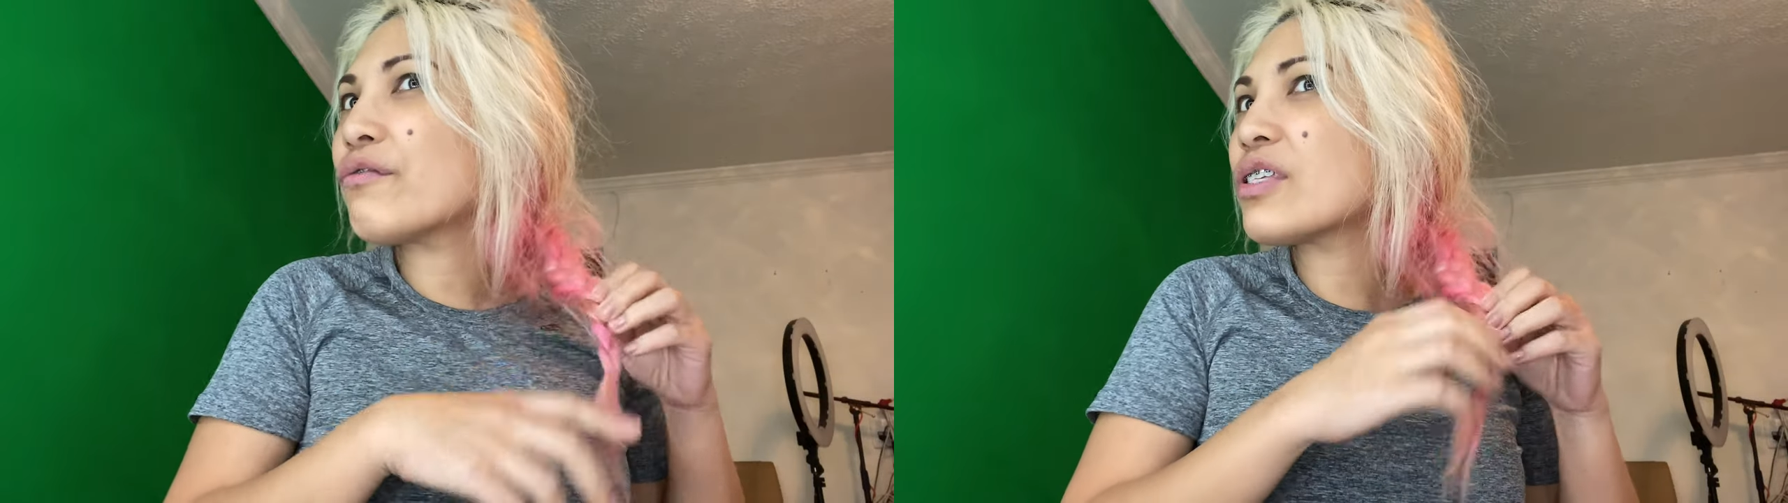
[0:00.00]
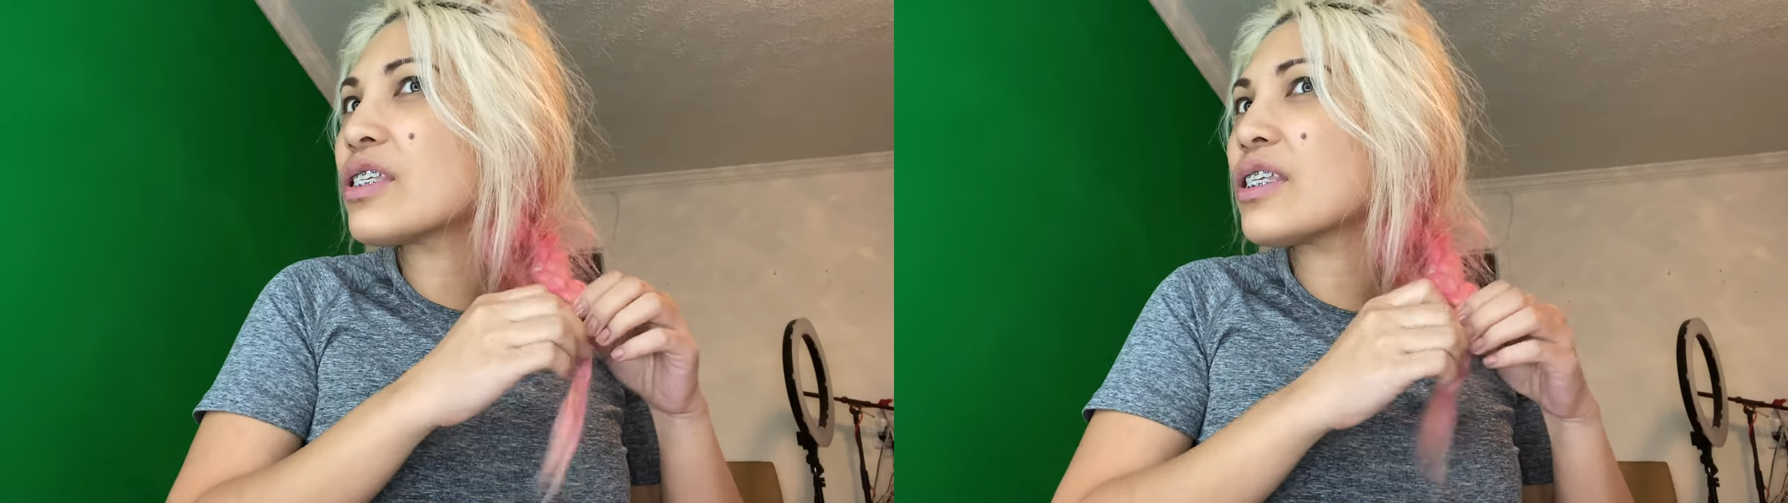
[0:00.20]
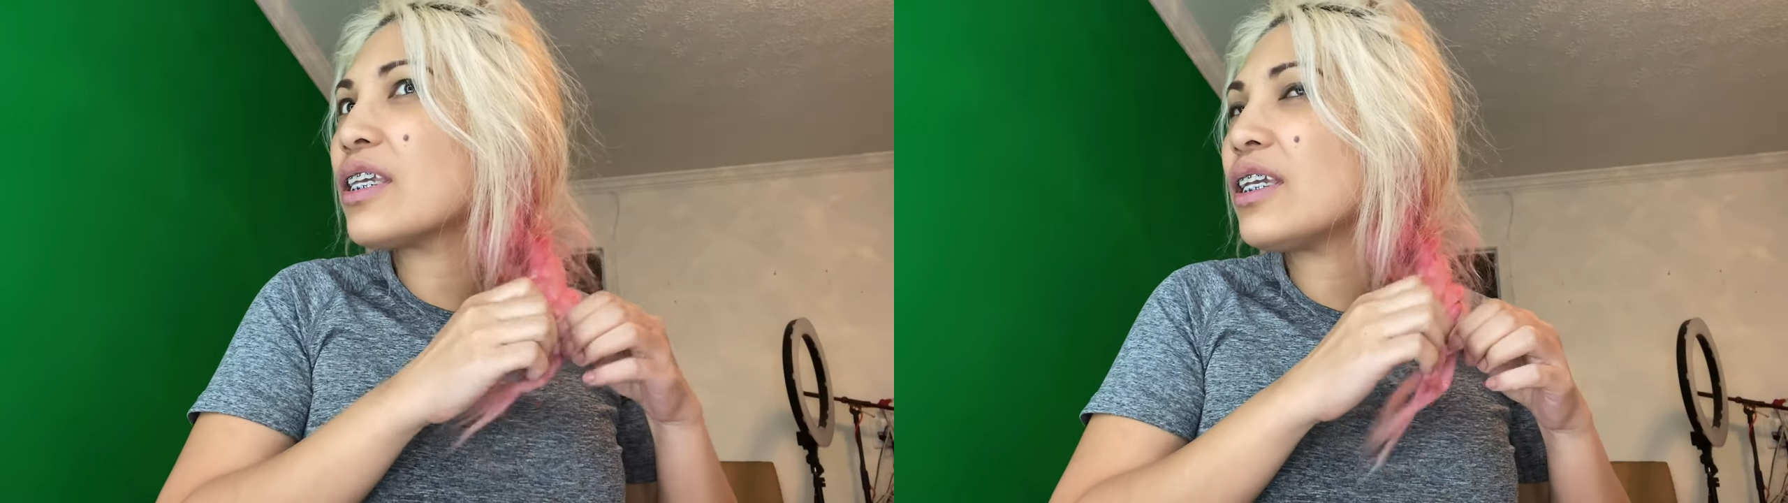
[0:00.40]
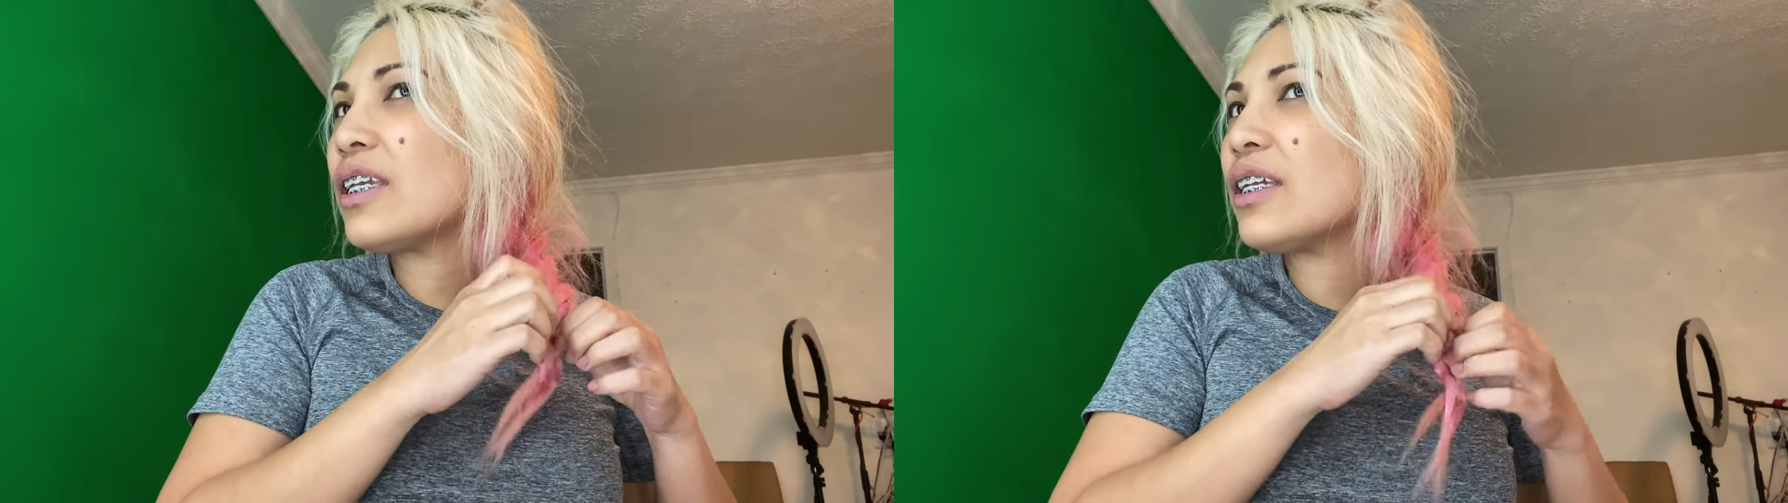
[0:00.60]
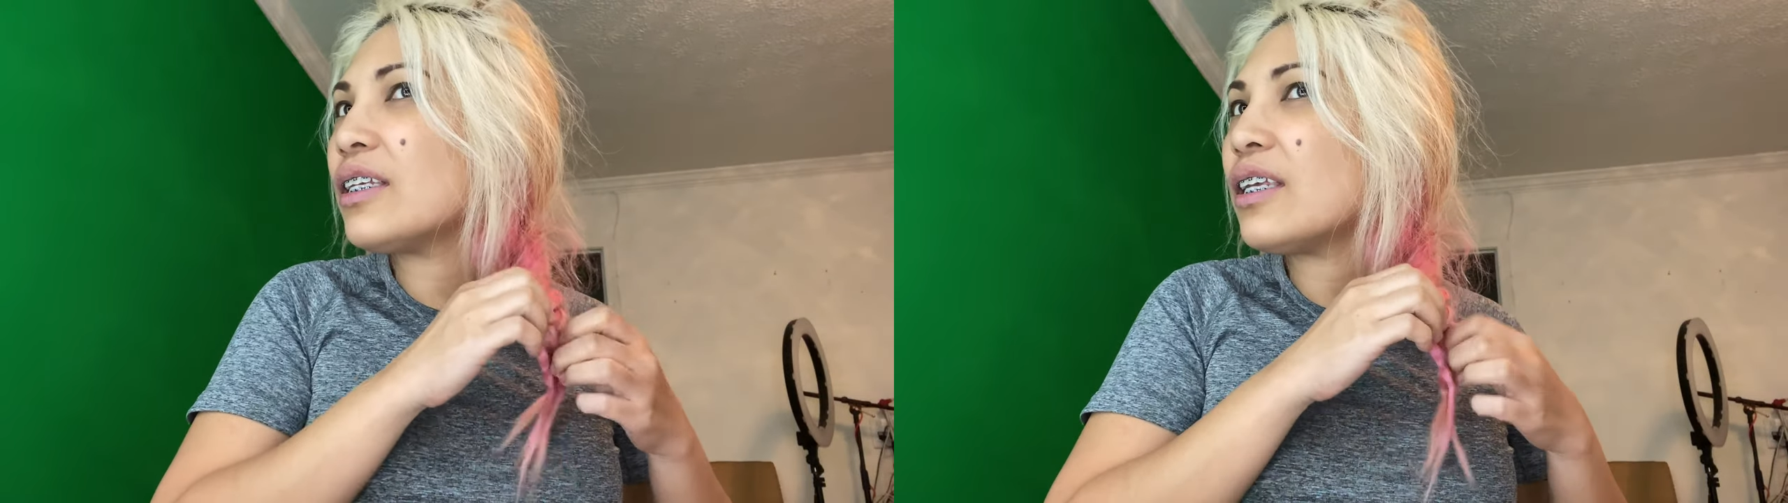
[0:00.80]

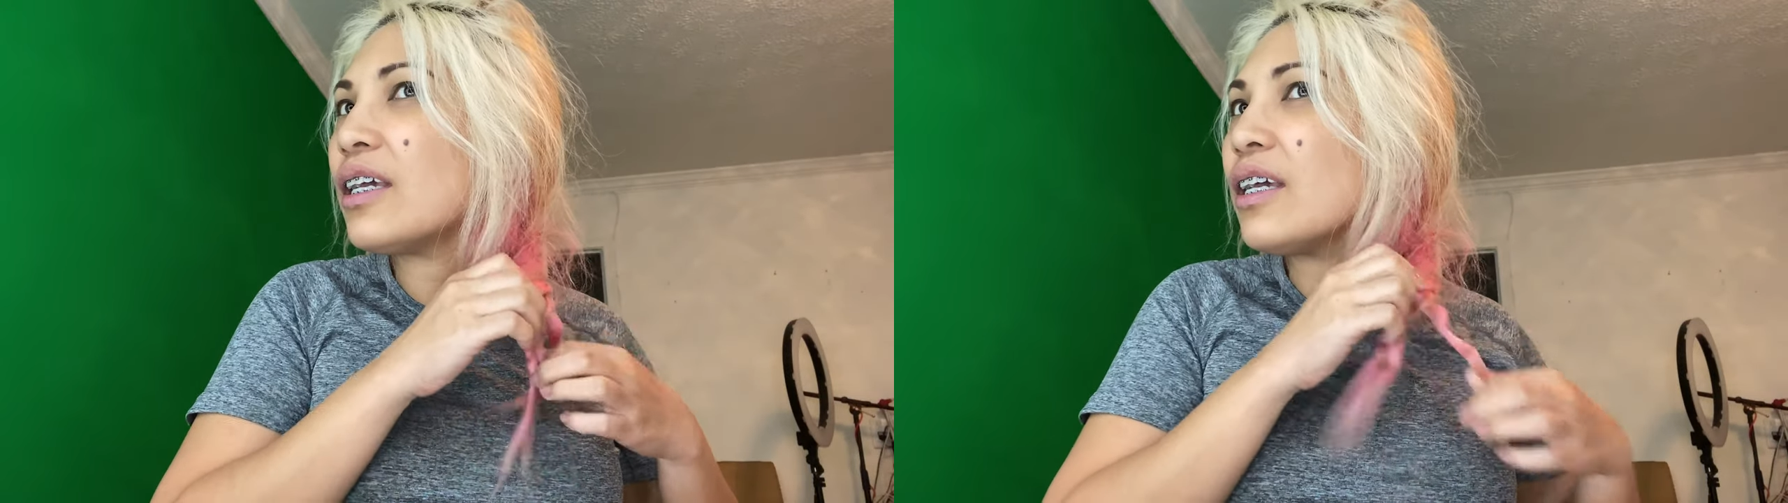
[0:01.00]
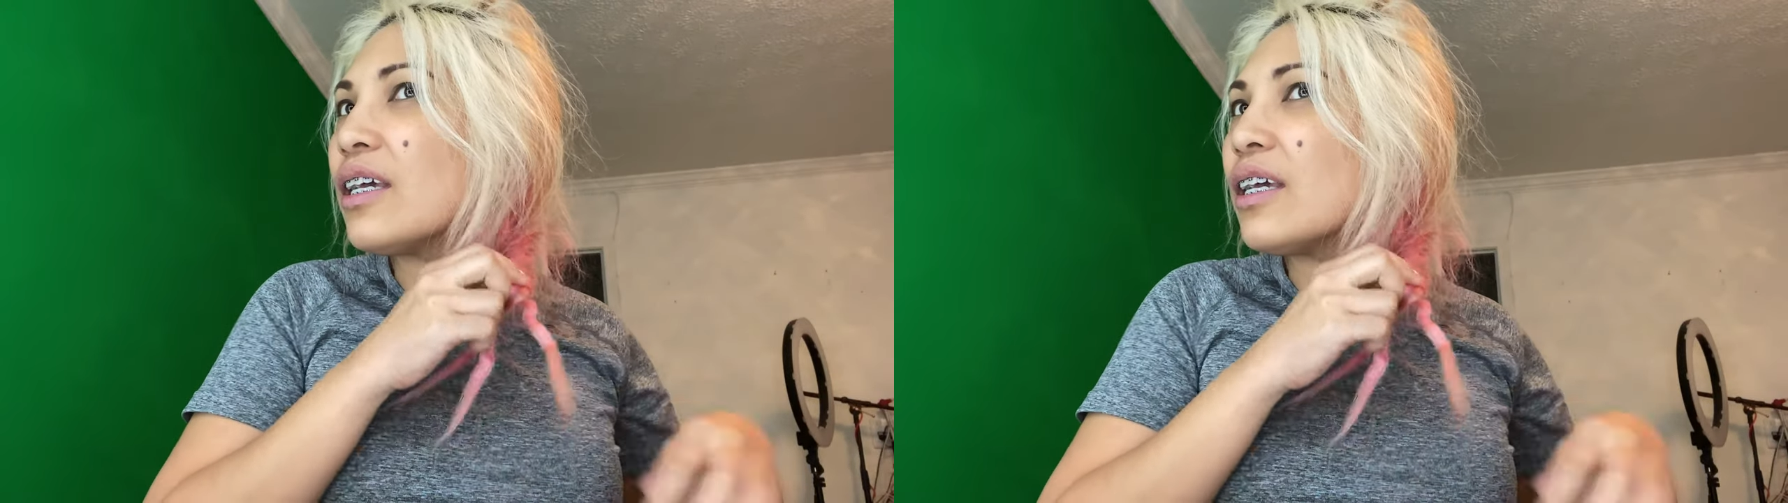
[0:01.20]
seen